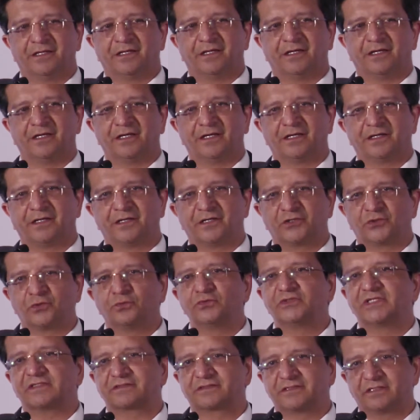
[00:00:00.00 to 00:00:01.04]

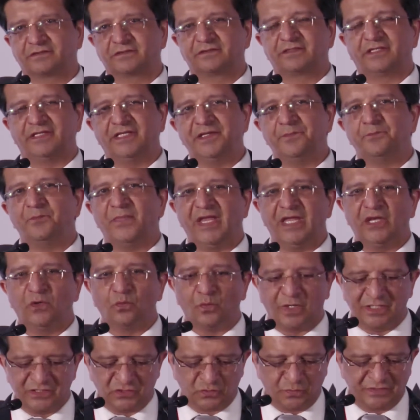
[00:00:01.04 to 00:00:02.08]
to just the 3 main
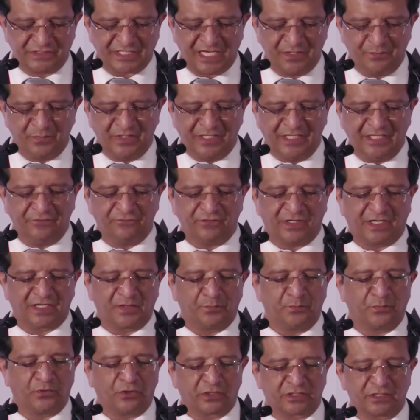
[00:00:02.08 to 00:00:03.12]
ones which I believe are
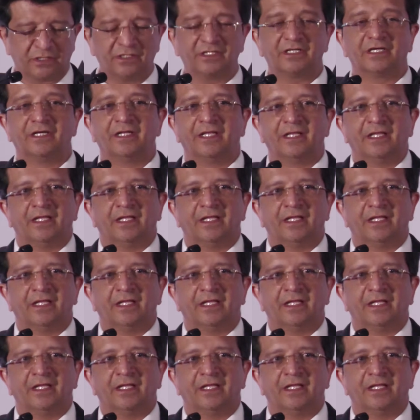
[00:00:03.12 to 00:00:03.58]
important.